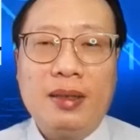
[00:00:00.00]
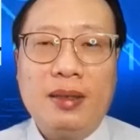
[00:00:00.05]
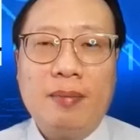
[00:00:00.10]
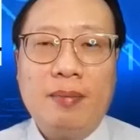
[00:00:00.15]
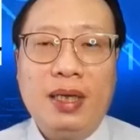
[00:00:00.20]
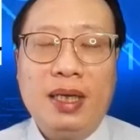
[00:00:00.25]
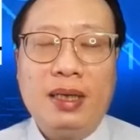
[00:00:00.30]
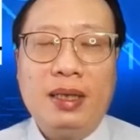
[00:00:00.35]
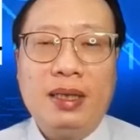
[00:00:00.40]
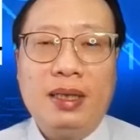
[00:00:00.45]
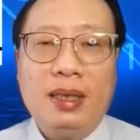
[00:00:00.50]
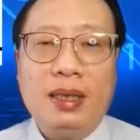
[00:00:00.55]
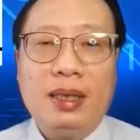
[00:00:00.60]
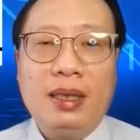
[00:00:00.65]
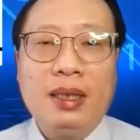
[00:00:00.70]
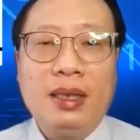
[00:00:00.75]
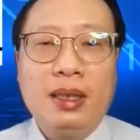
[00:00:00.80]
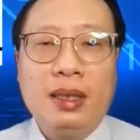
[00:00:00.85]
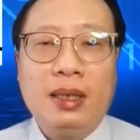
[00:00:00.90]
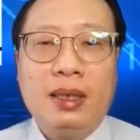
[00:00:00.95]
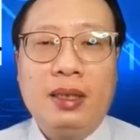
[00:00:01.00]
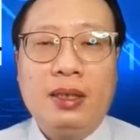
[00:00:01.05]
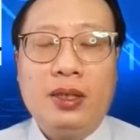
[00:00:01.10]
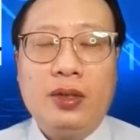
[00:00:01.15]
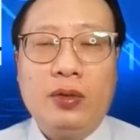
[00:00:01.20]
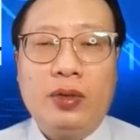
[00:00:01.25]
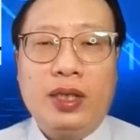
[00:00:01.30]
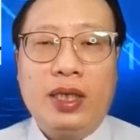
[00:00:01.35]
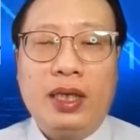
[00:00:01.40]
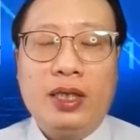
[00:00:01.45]
Mainly,
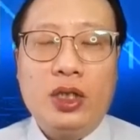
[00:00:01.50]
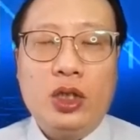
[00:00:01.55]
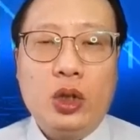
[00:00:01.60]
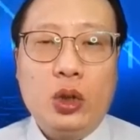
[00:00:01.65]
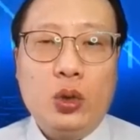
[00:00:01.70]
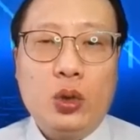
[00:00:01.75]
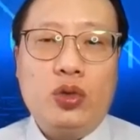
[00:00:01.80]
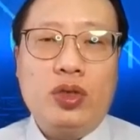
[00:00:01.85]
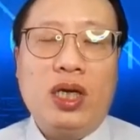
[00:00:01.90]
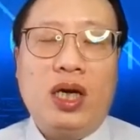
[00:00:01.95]
you can use